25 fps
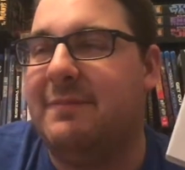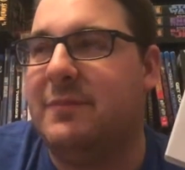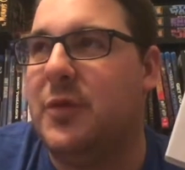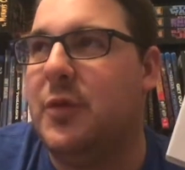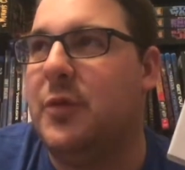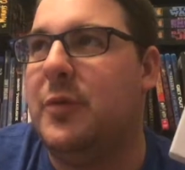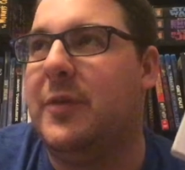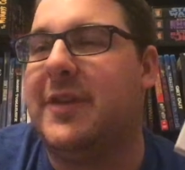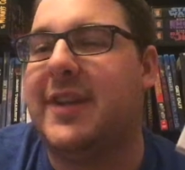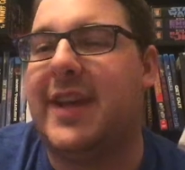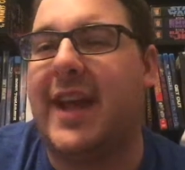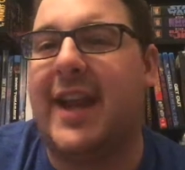
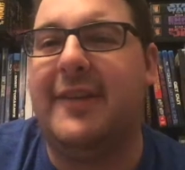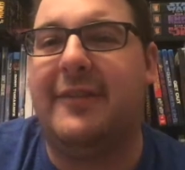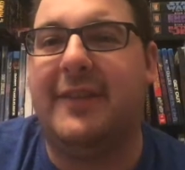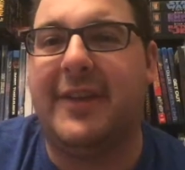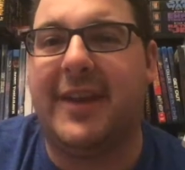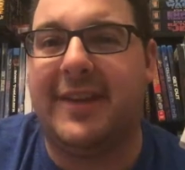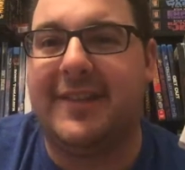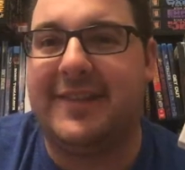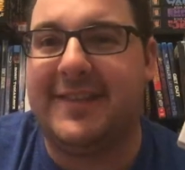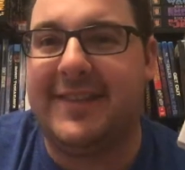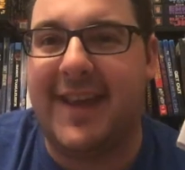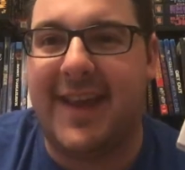do kind of
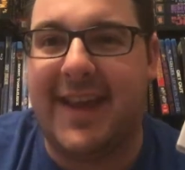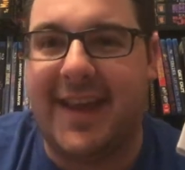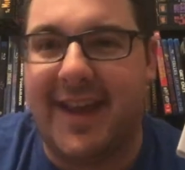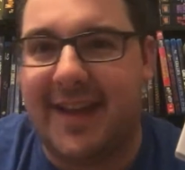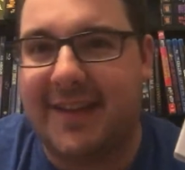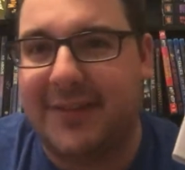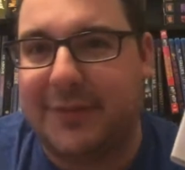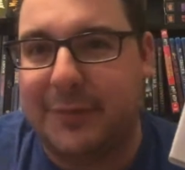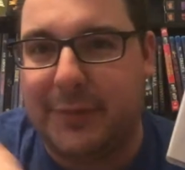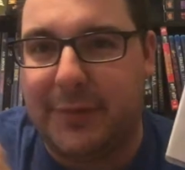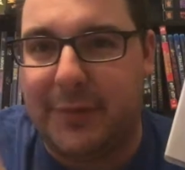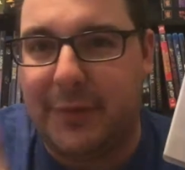like a
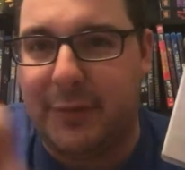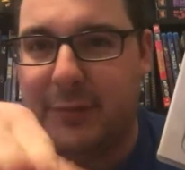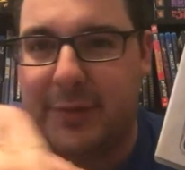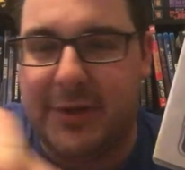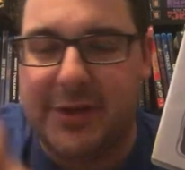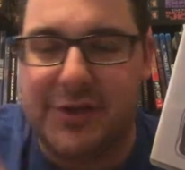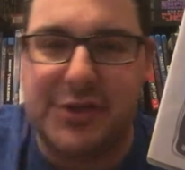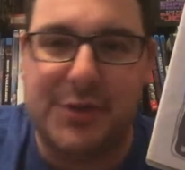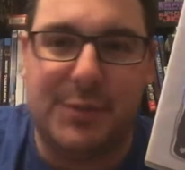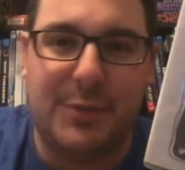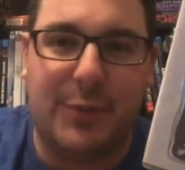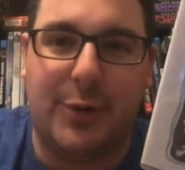seance with a
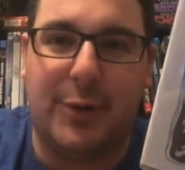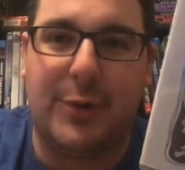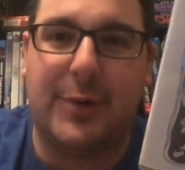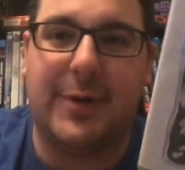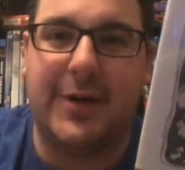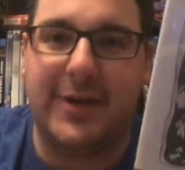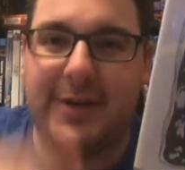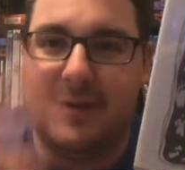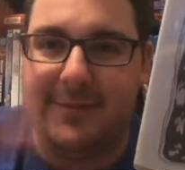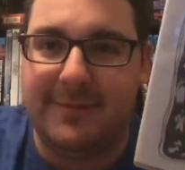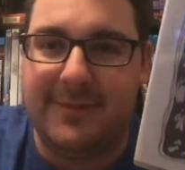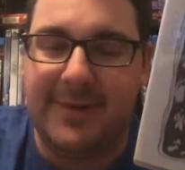Ouija
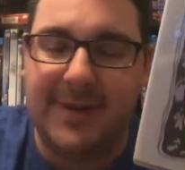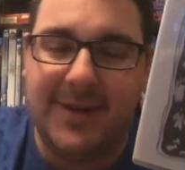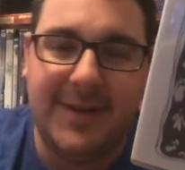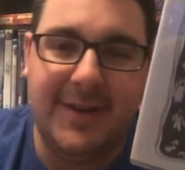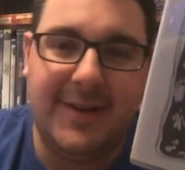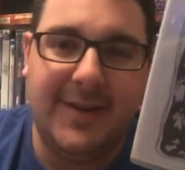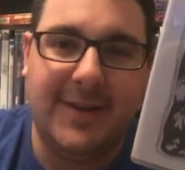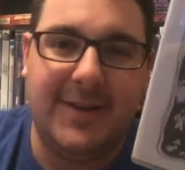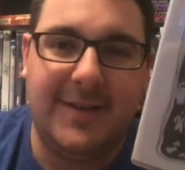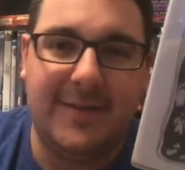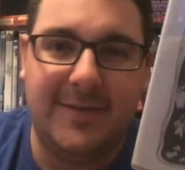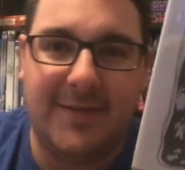board, and
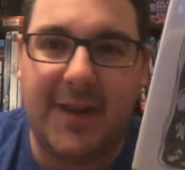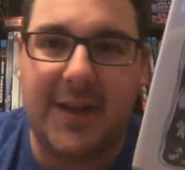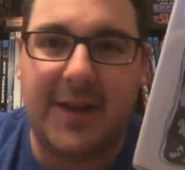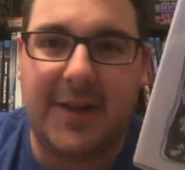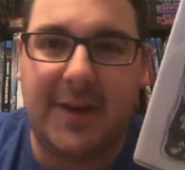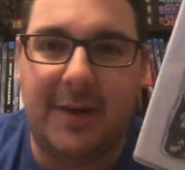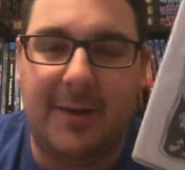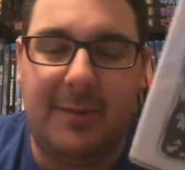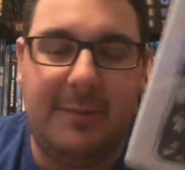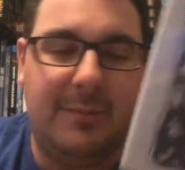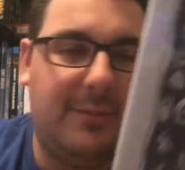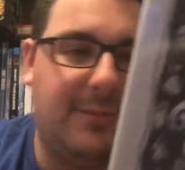they
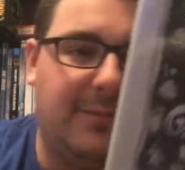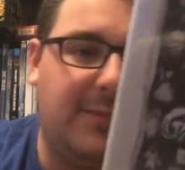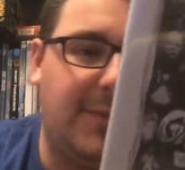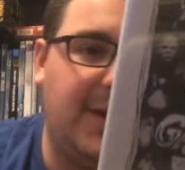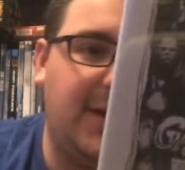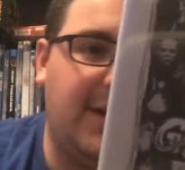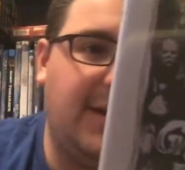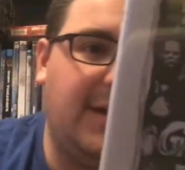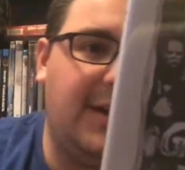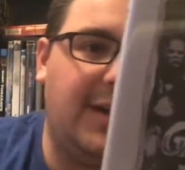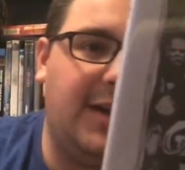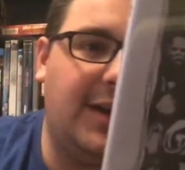come,
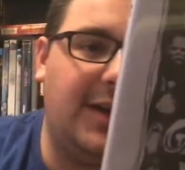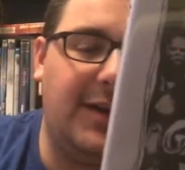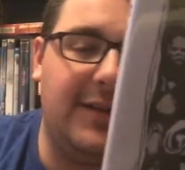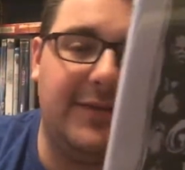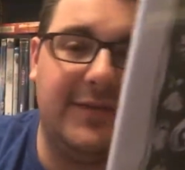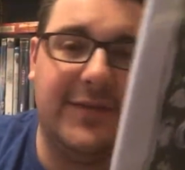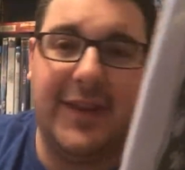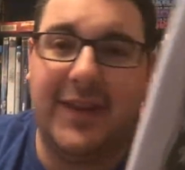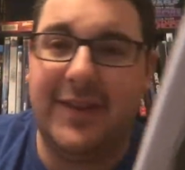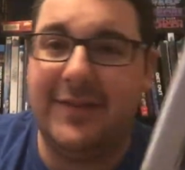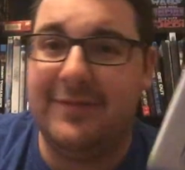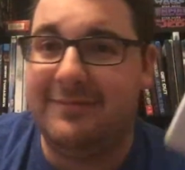
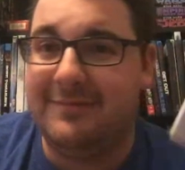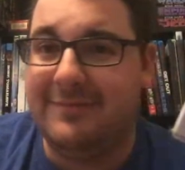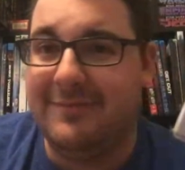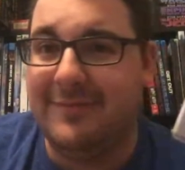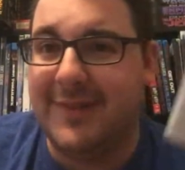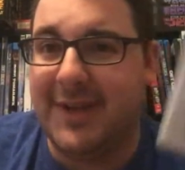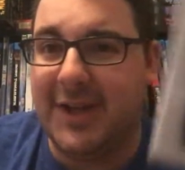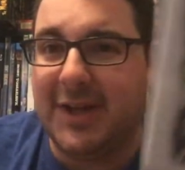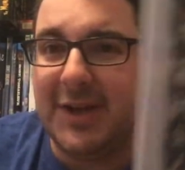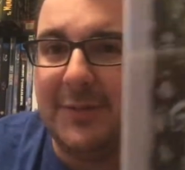and then,